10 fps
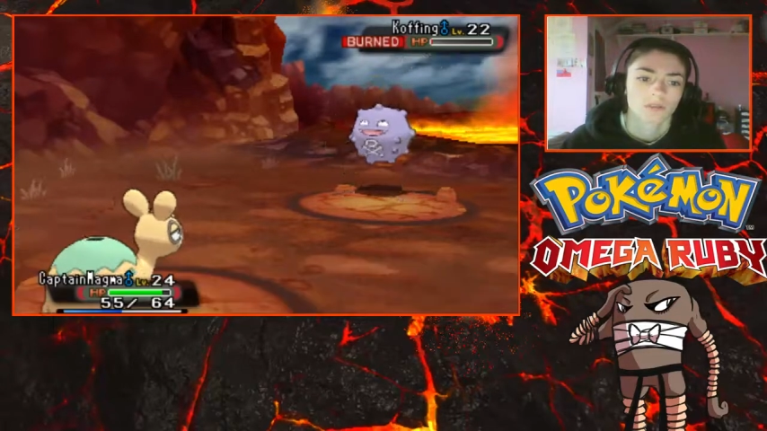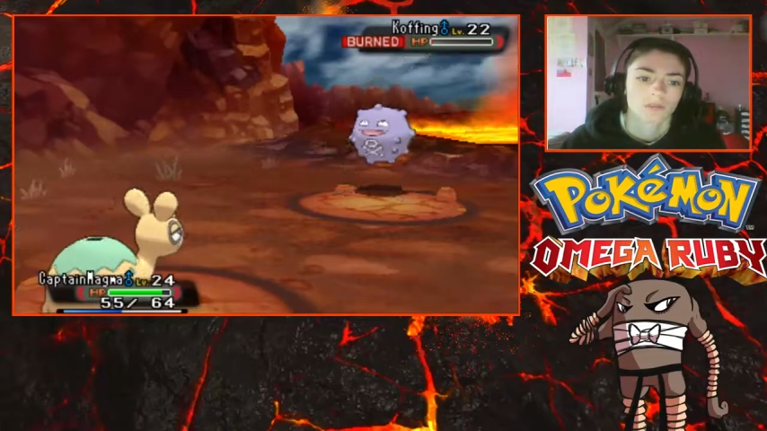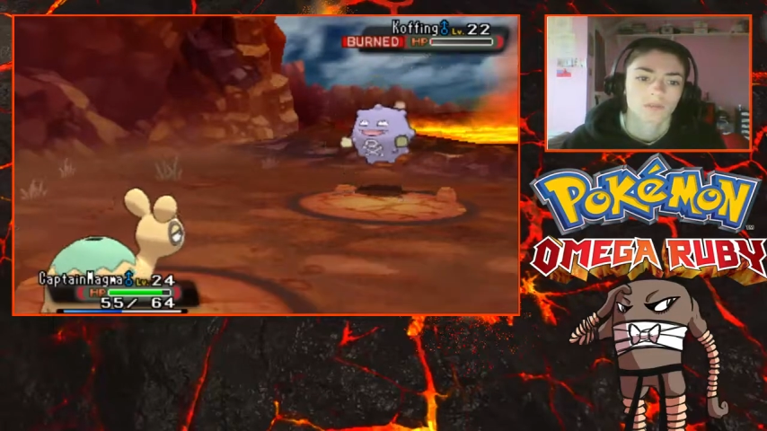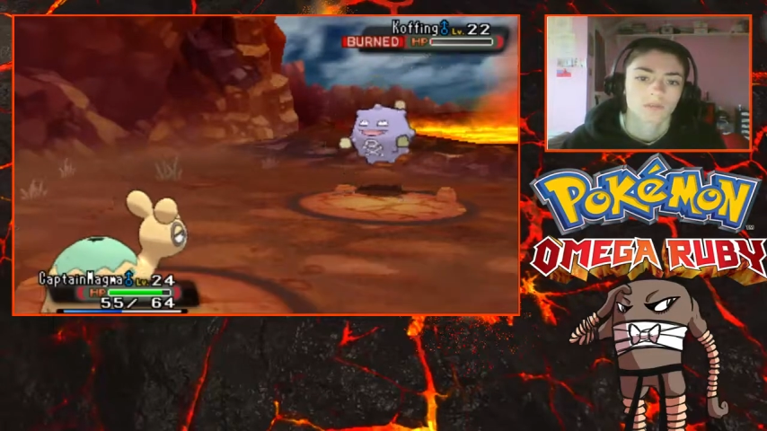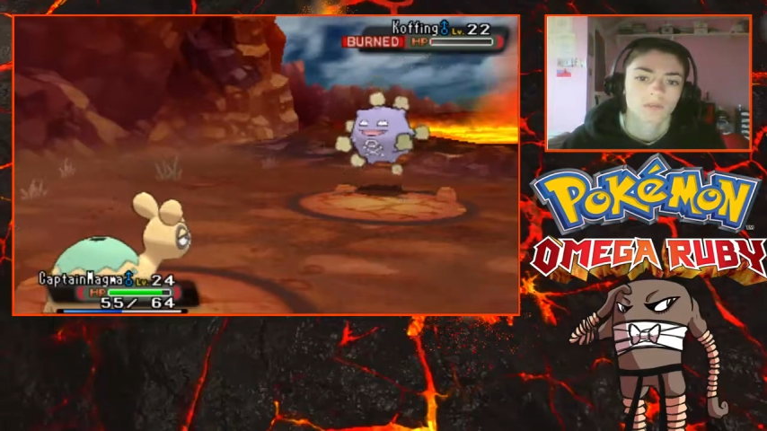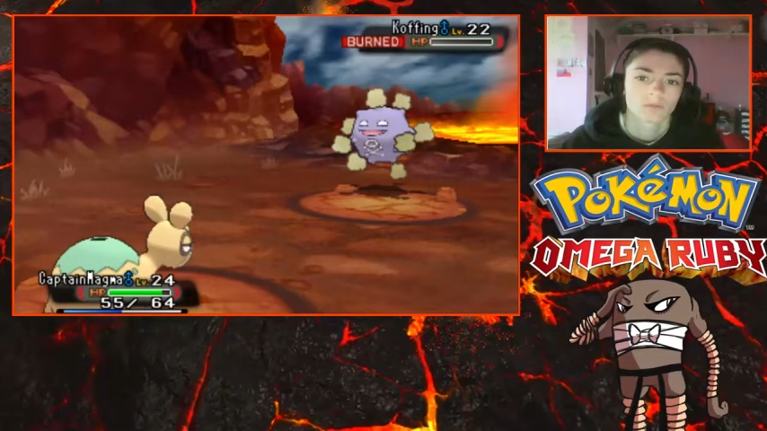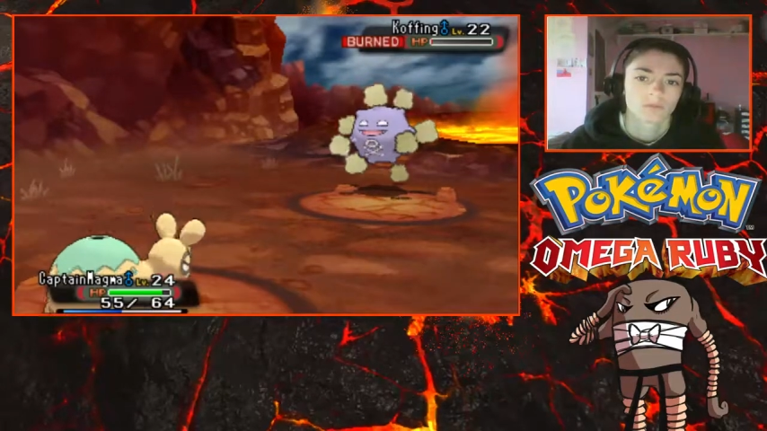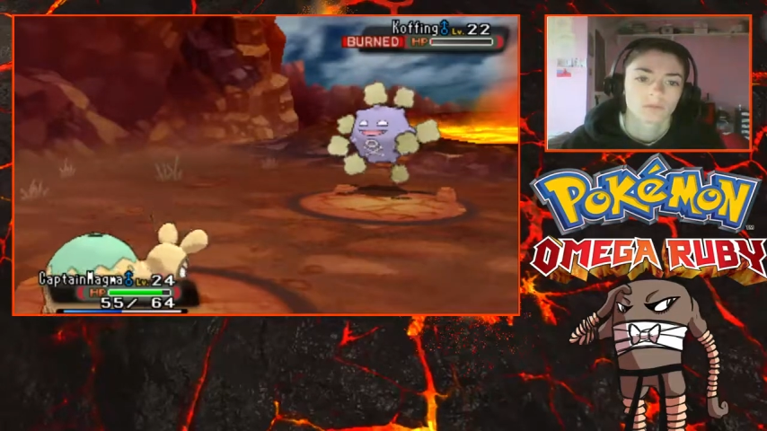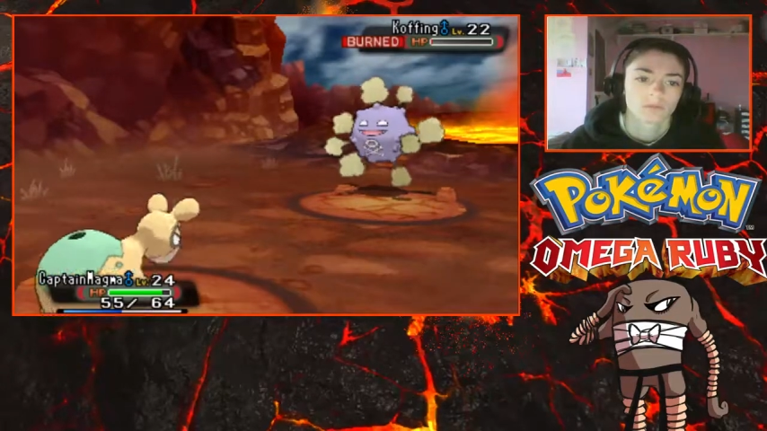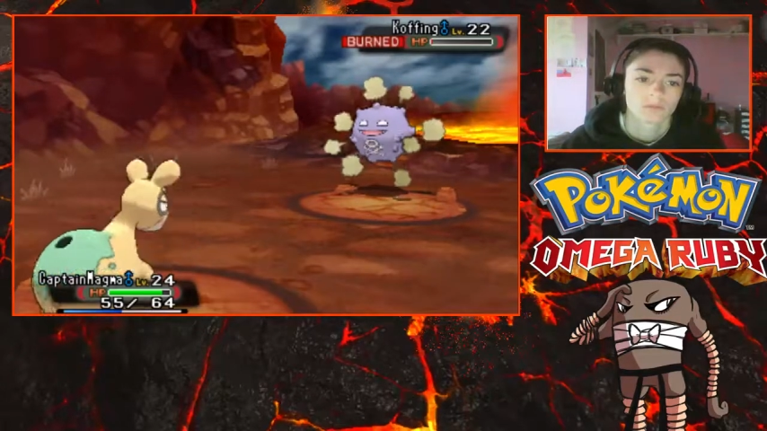
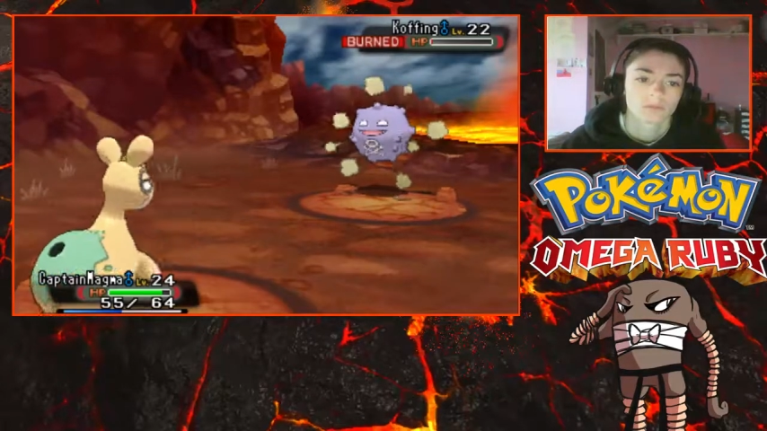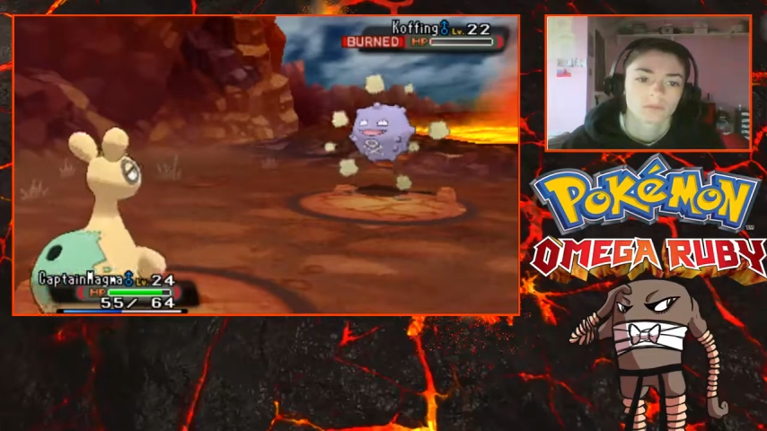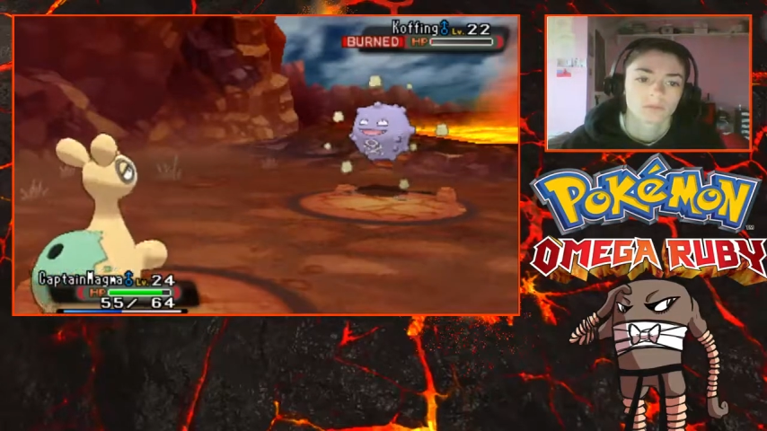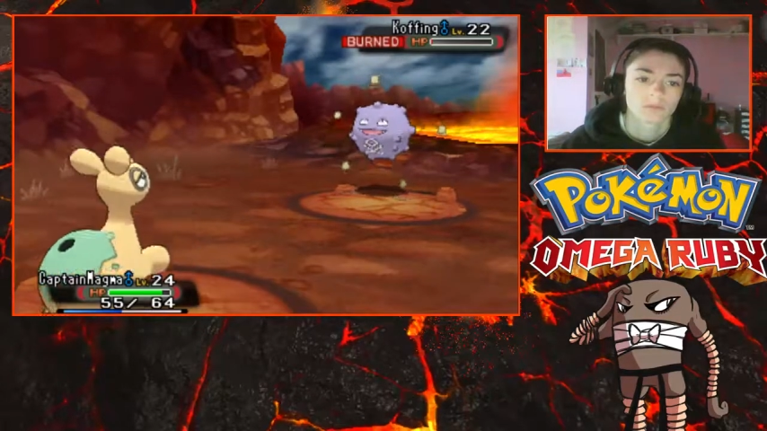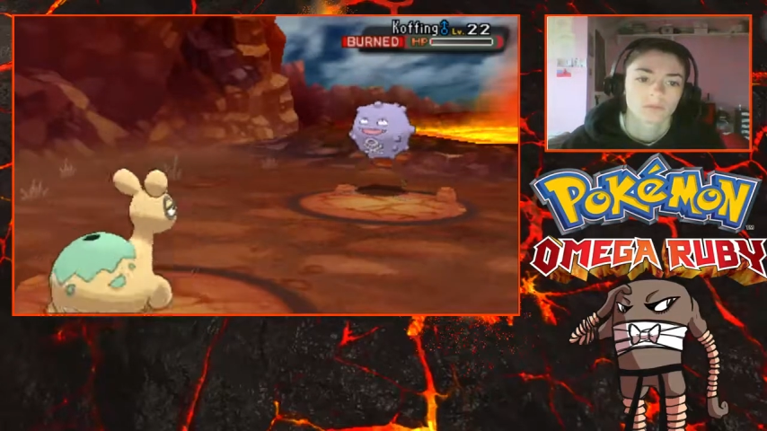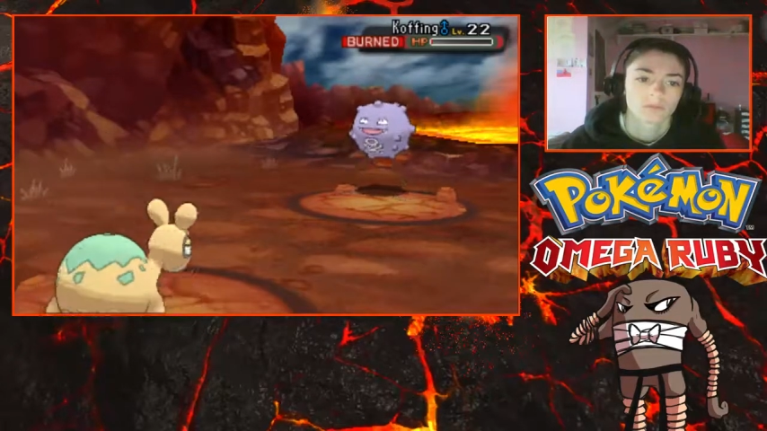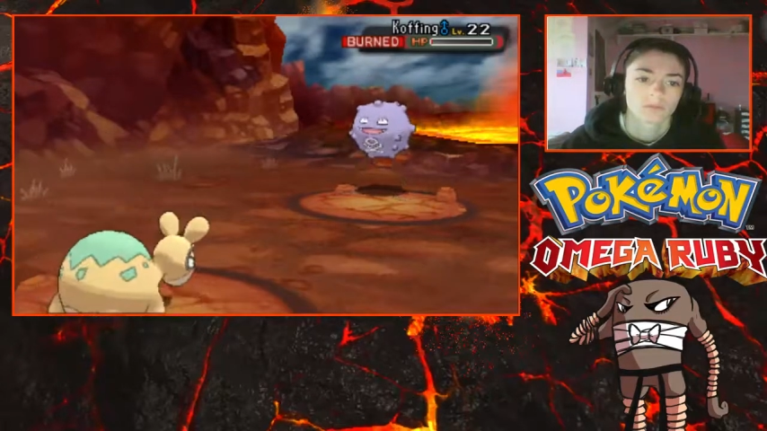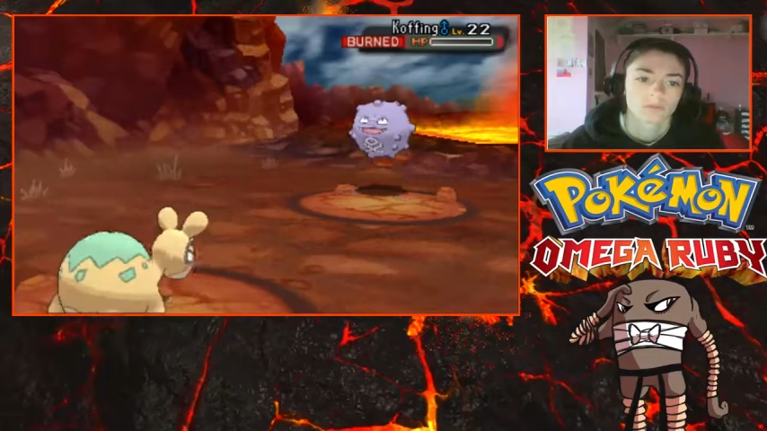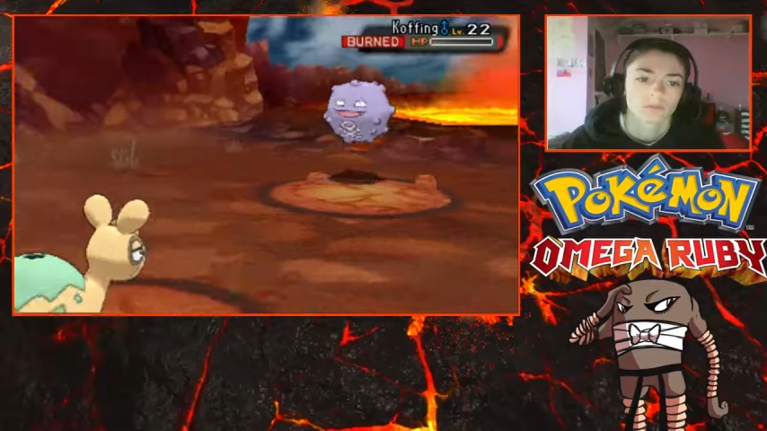(silence)